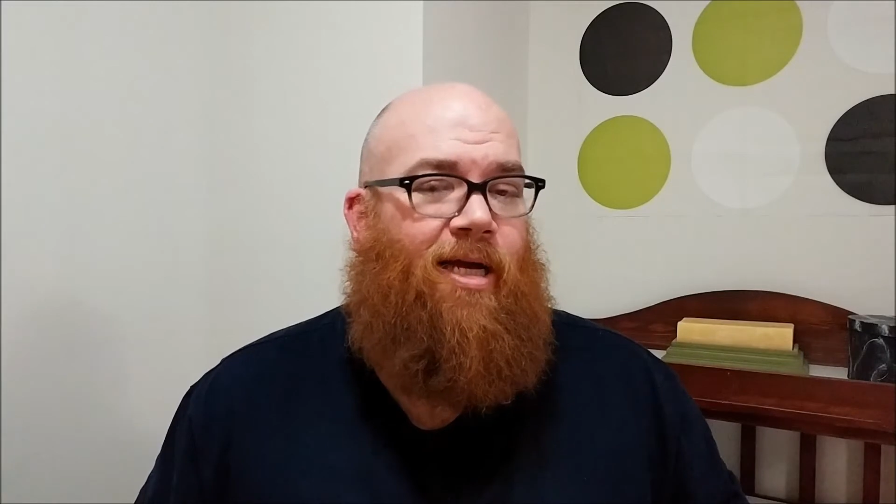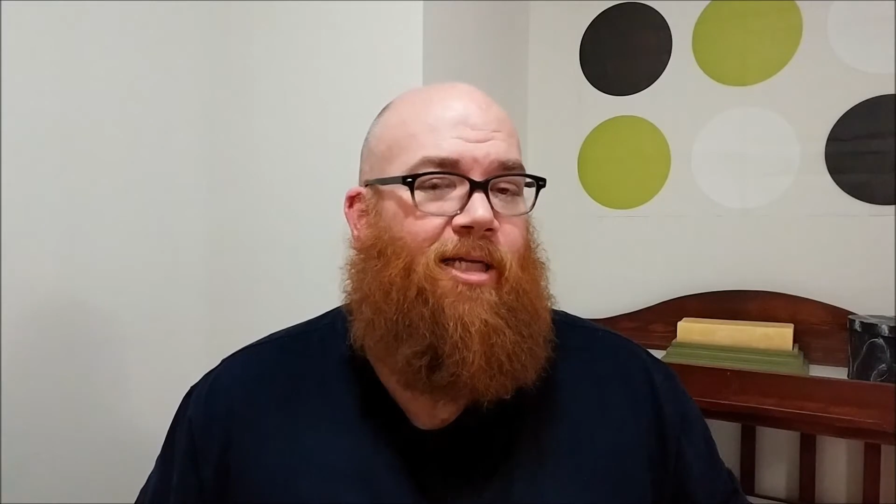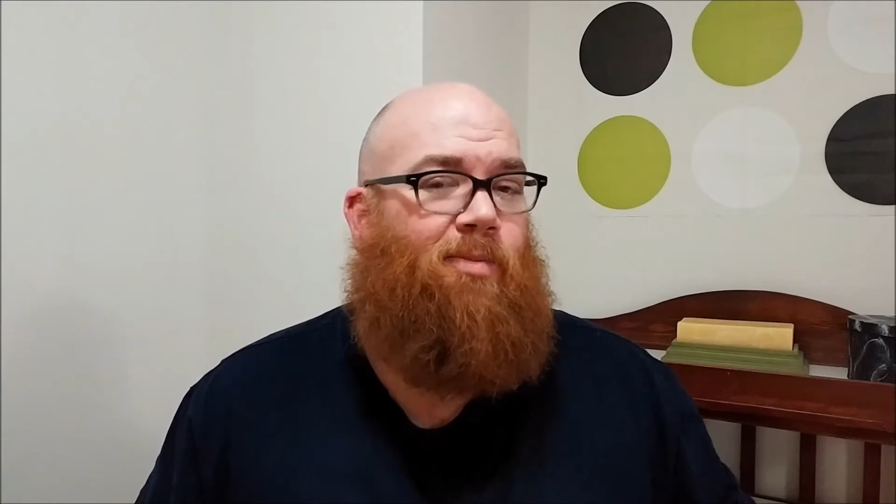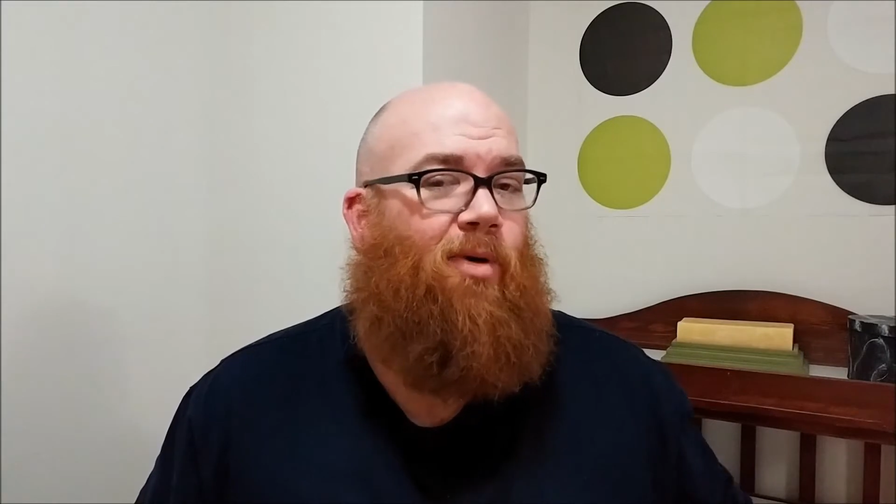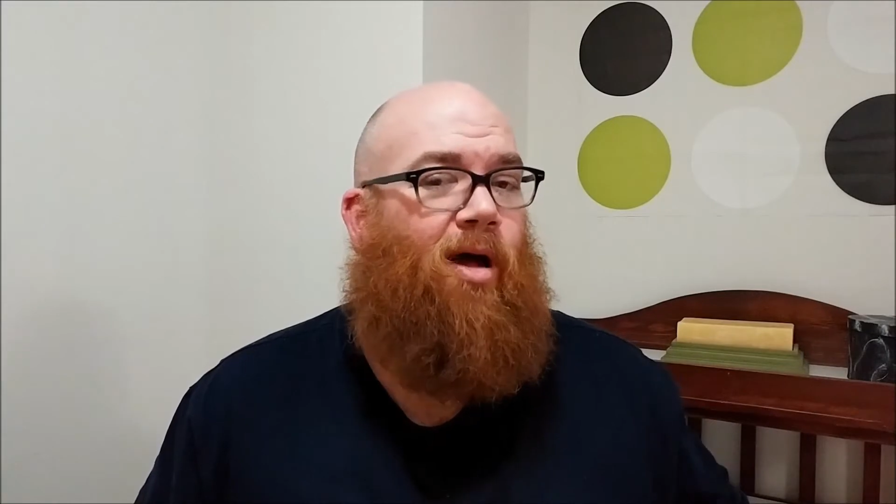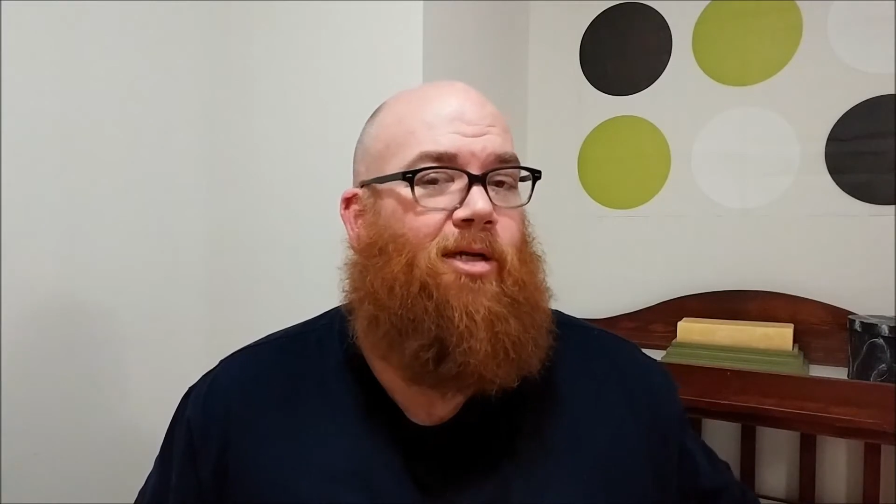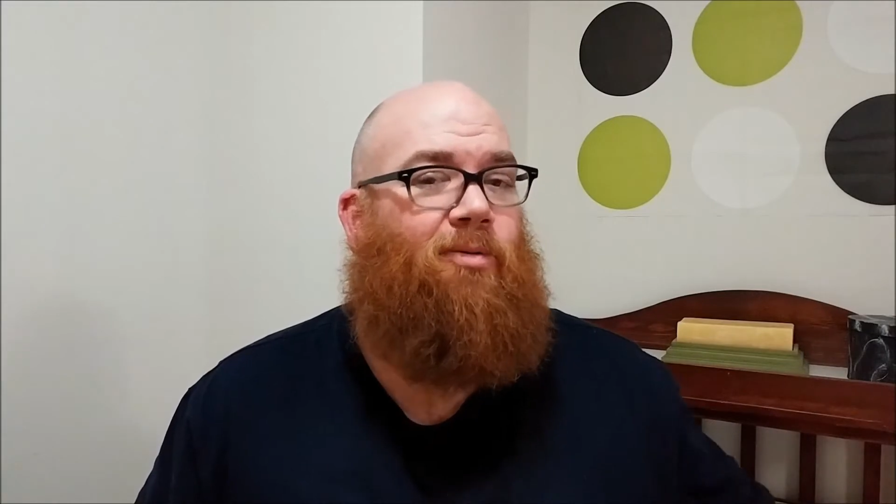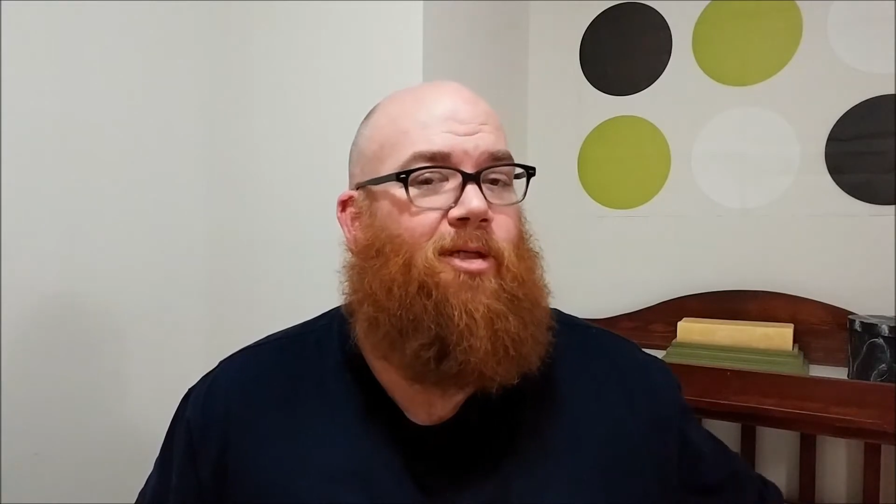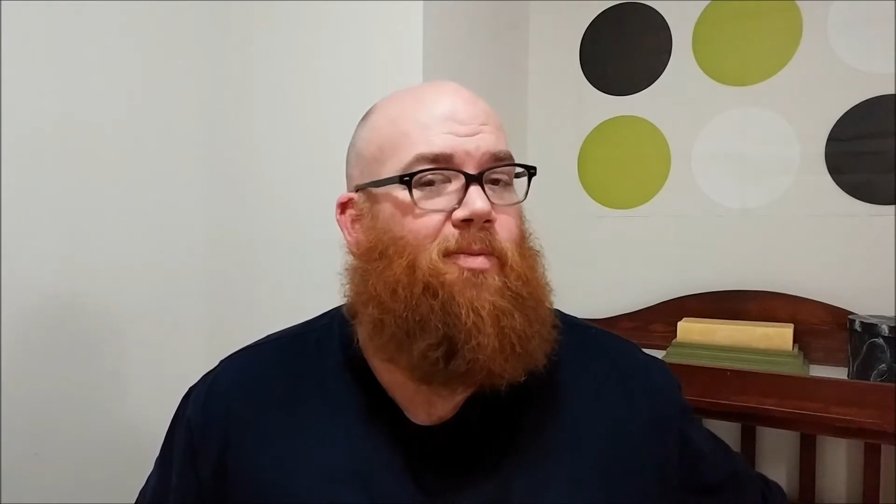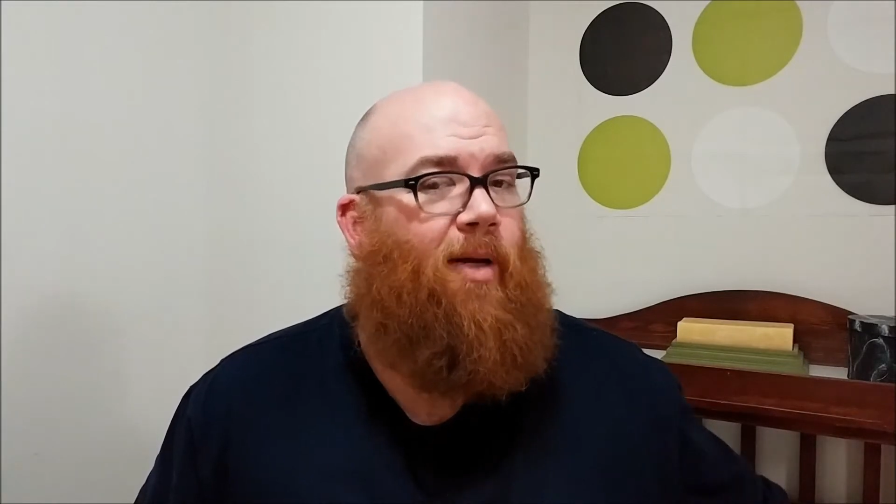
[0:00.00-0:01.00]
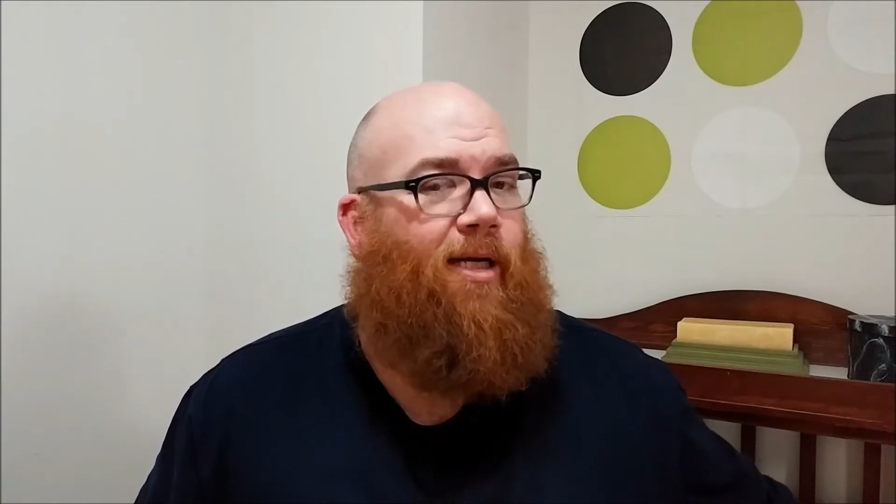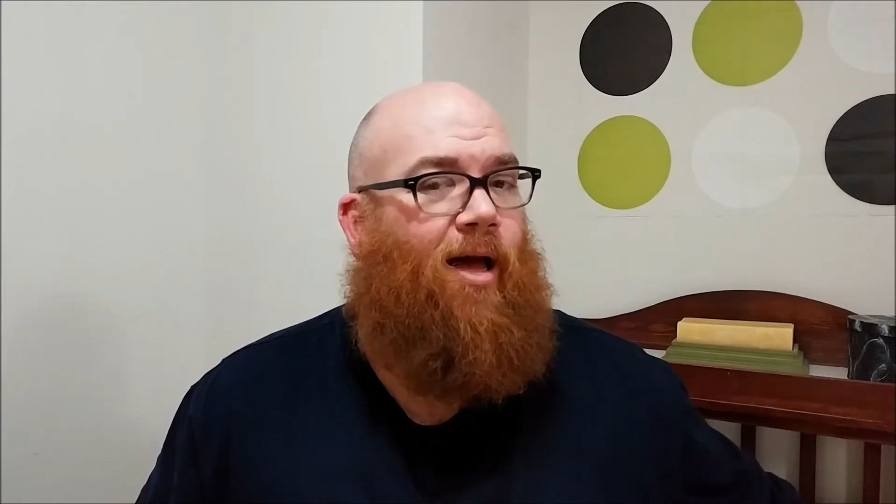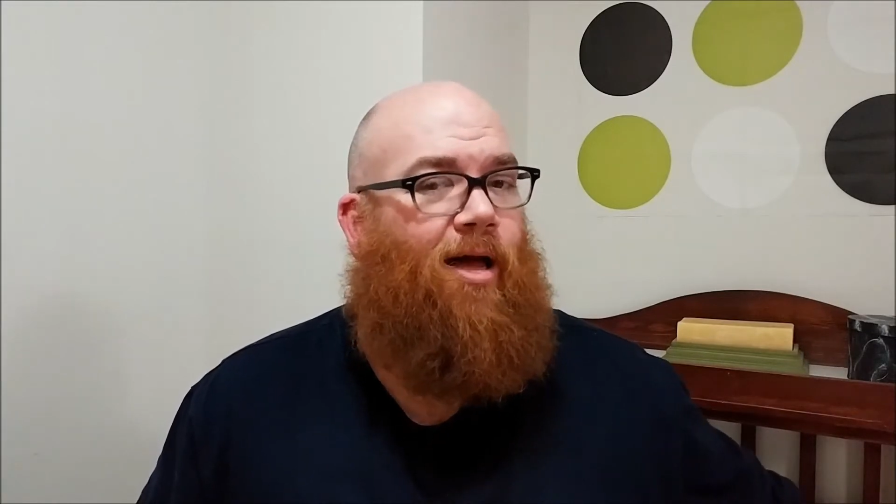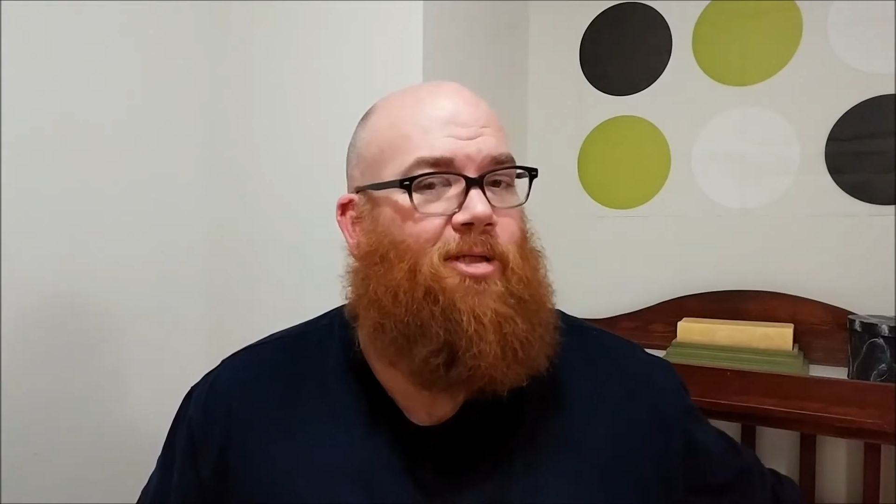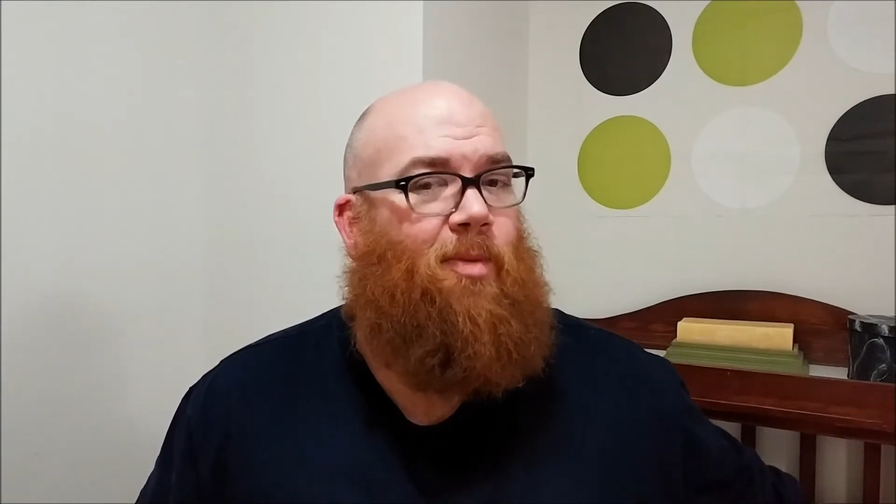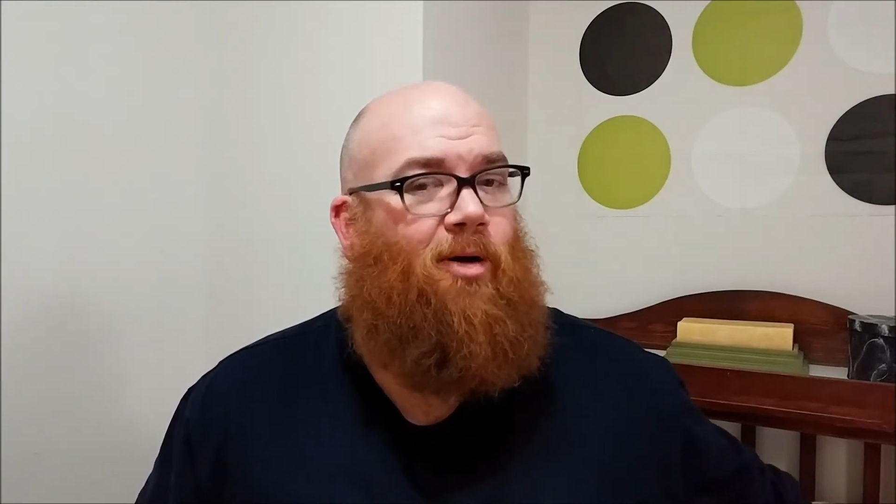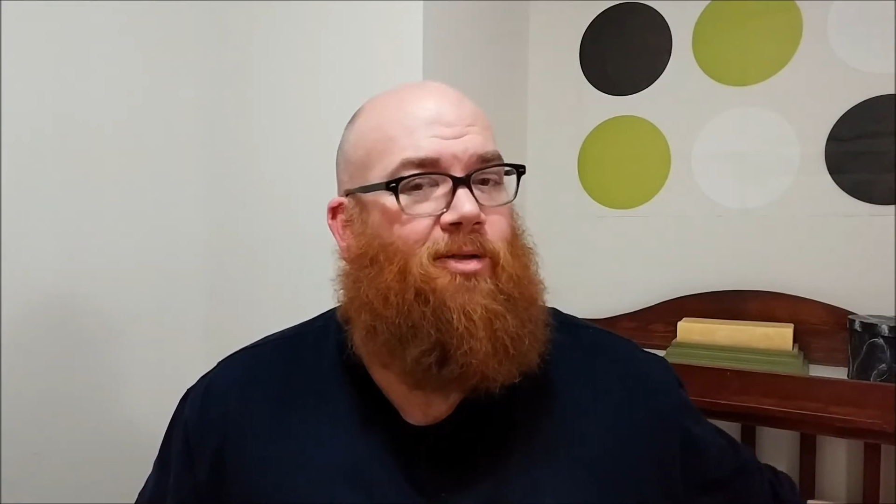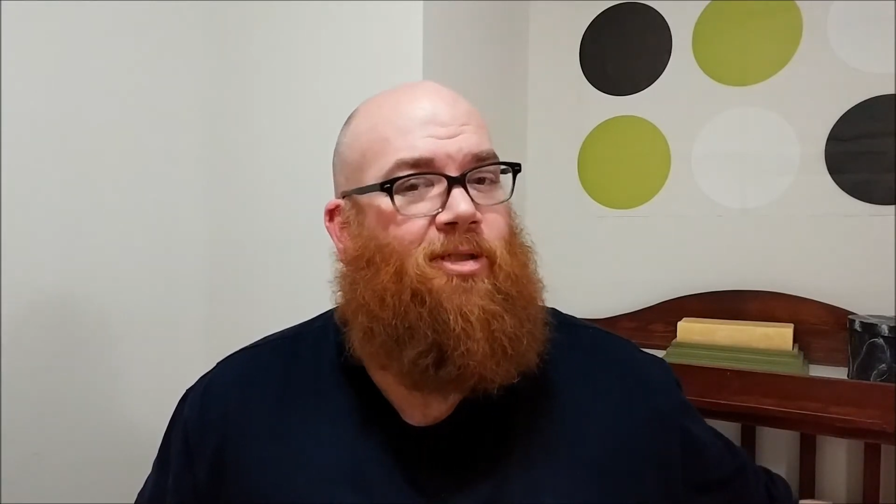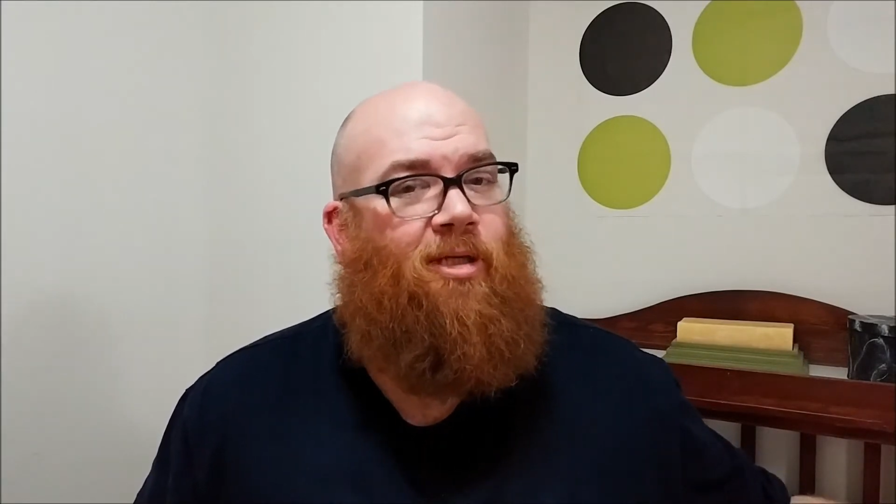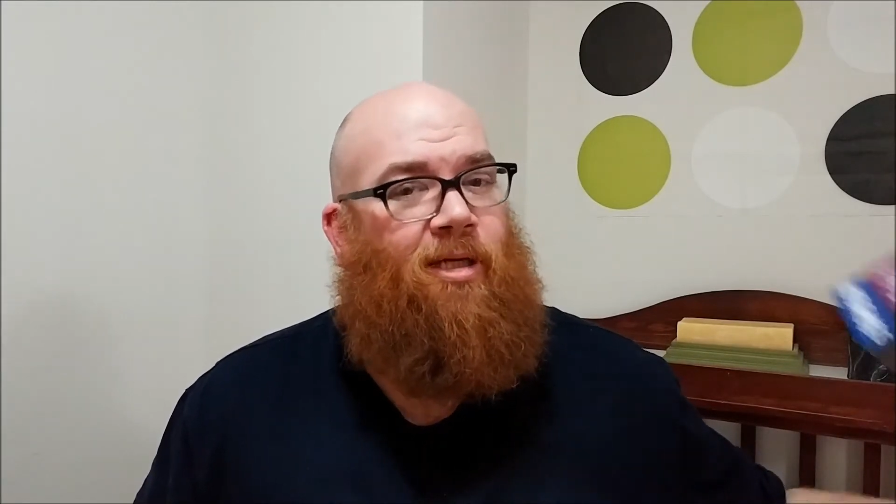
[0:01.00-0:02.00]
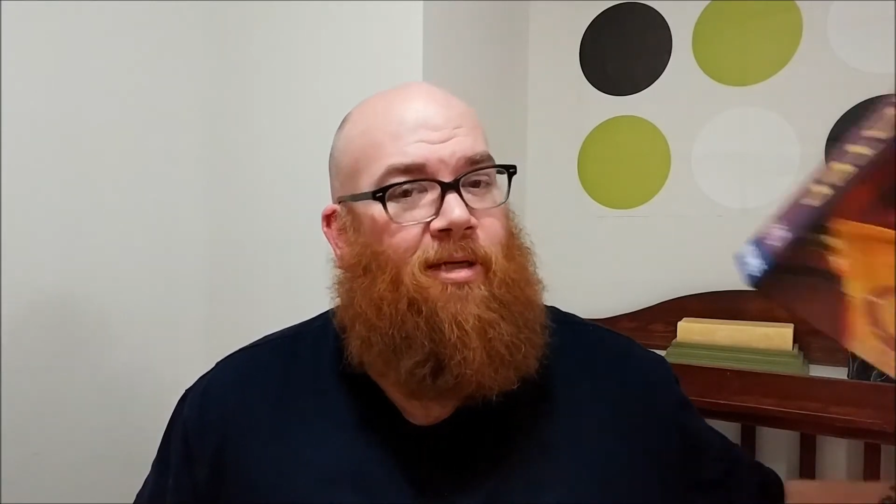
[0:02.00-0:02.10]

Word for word: It's brought to us by Kosmos.